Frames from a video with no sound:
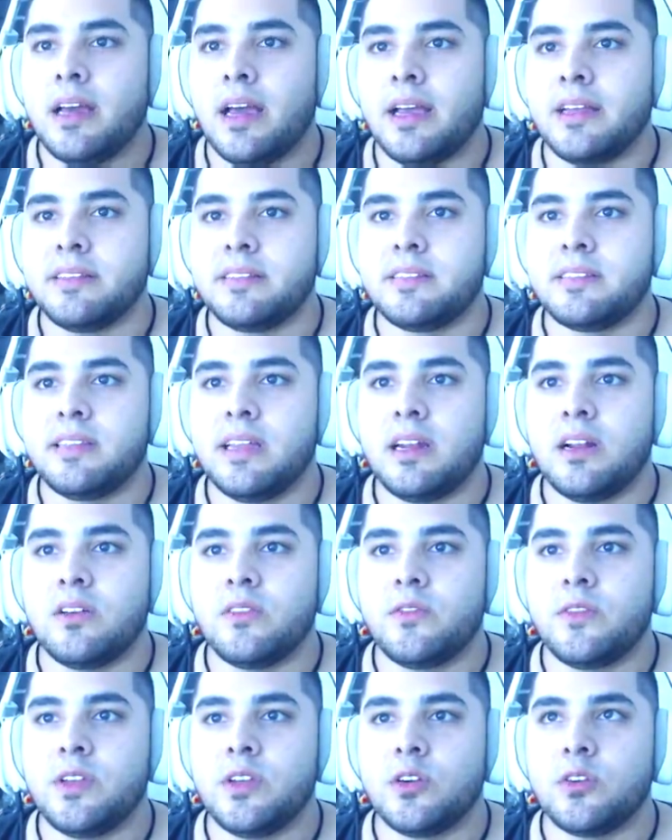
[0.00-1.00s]
instead
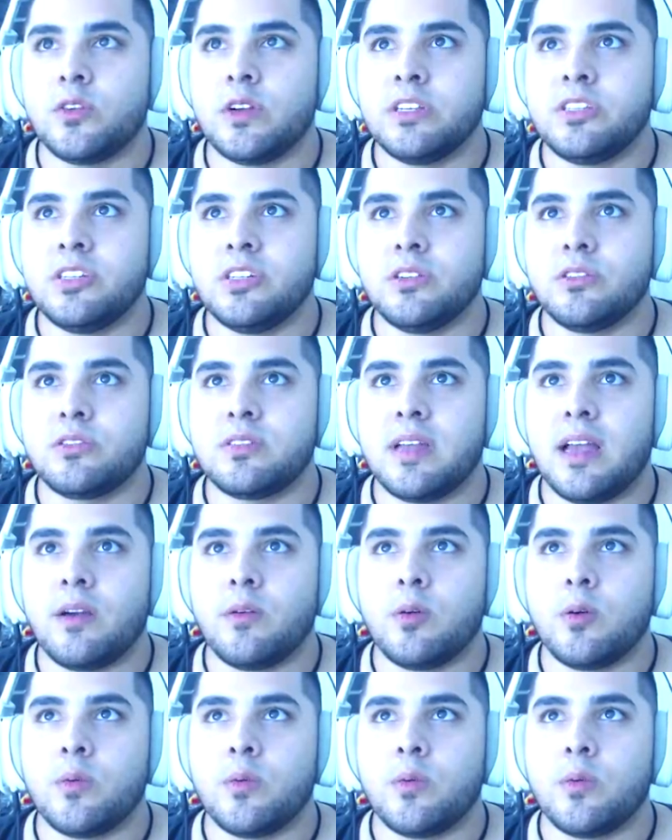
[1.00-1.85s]
of the original side